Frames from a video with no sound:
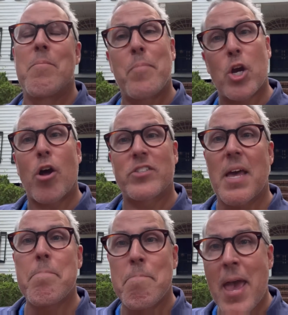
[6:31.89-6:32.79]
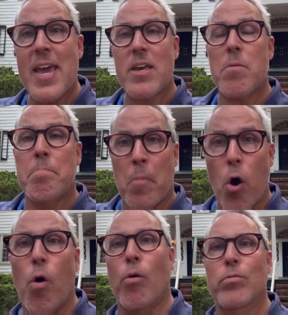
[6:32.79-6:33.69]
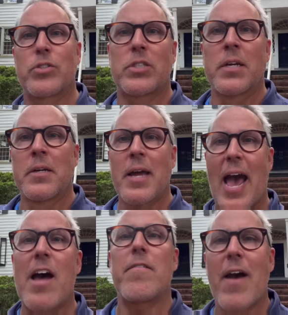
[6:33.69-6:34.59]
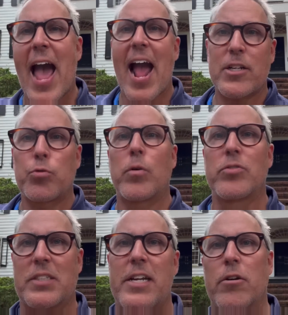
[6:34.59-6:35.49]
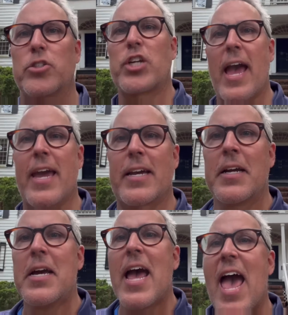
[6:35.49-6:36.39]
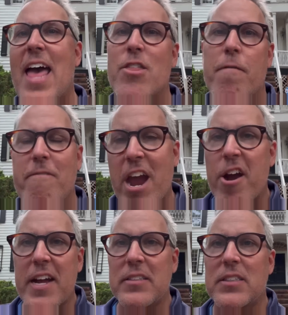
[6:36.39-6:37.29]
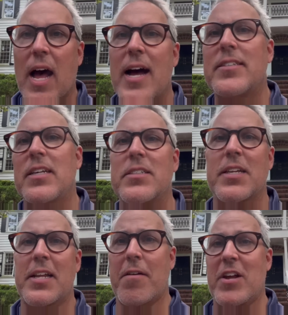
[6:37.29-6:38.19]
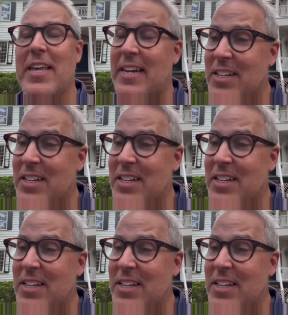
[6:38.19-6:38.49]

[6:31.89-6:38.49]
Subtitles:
because they make molds out of actual cedar shake, and they're varying sizes and everything.